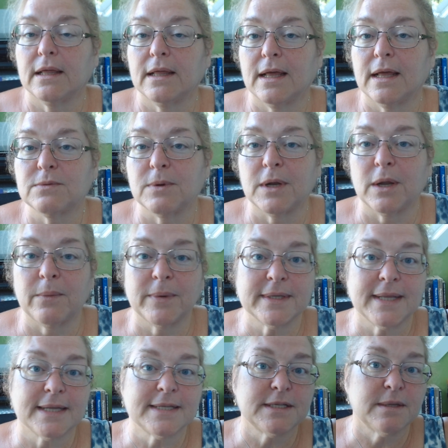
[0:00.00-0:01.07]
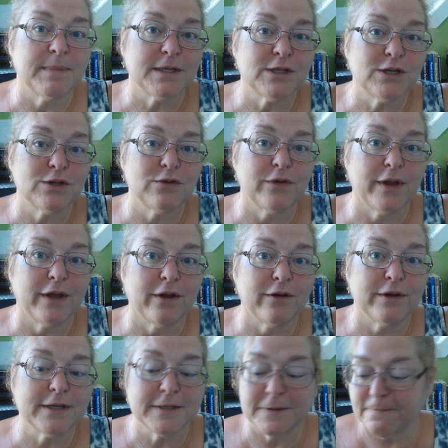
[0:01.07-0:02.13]
that's what I want. That's the message for
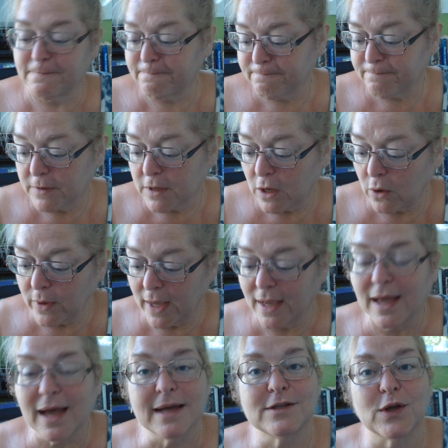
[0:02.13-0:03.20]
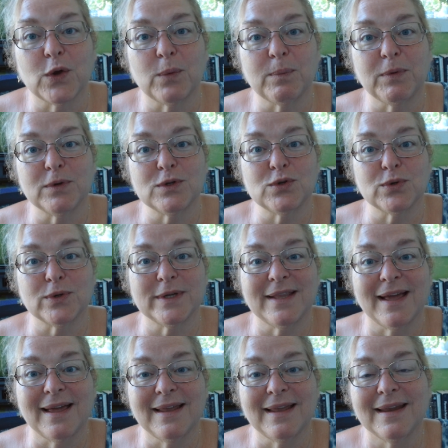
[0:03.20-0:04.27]
Aries. Okay, guys, I hope you enjoyed
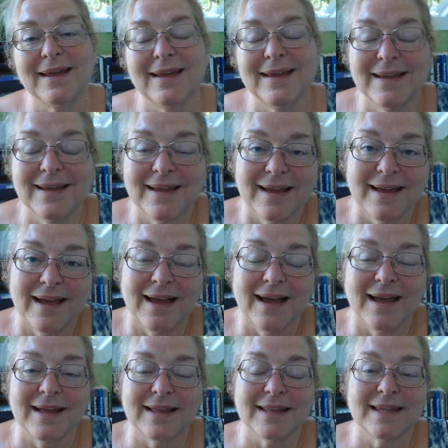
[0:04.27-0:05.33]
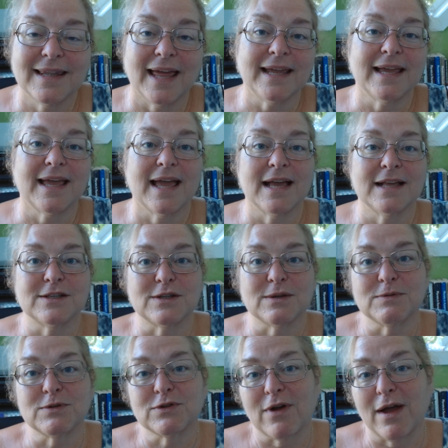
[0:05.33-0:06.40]
that. Uh, like and
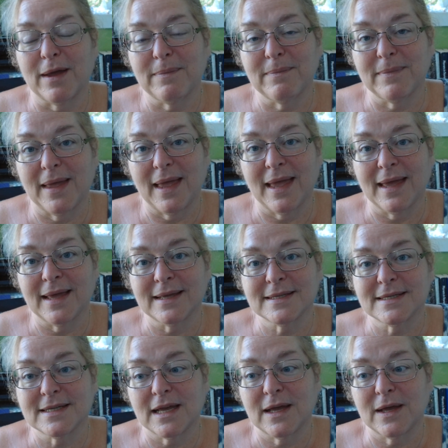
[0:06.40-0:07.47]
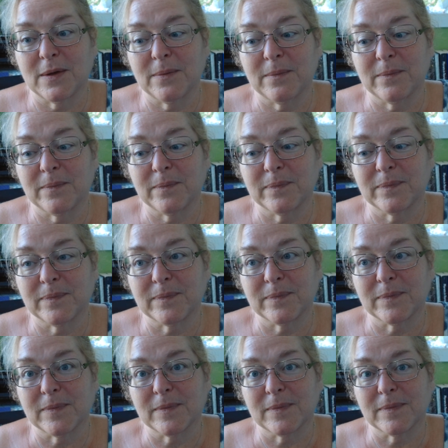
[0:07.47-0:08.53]
subscribe, and um,
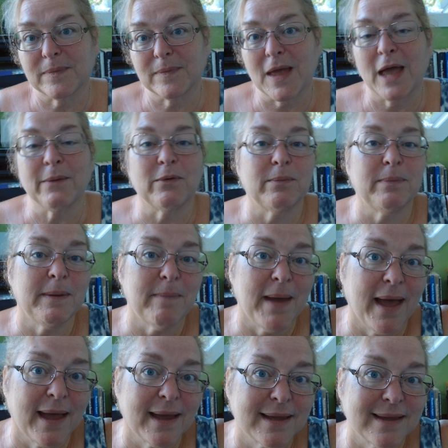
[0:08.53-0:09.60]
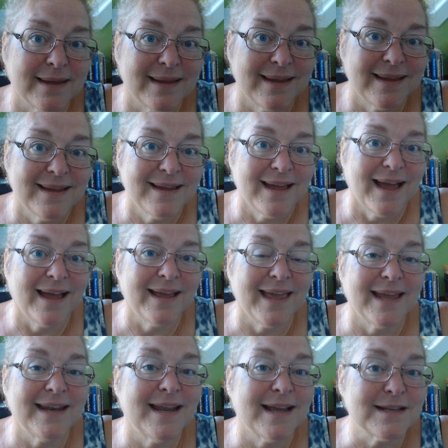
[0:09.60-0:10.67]
I will be back
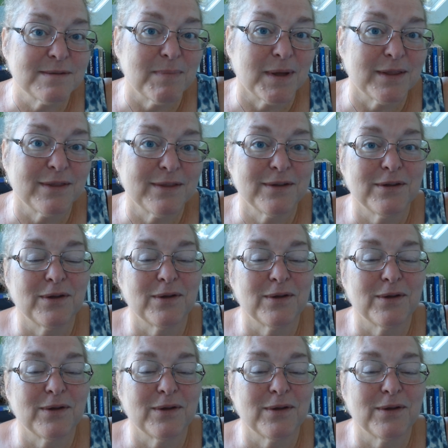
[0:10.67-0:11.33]
again next month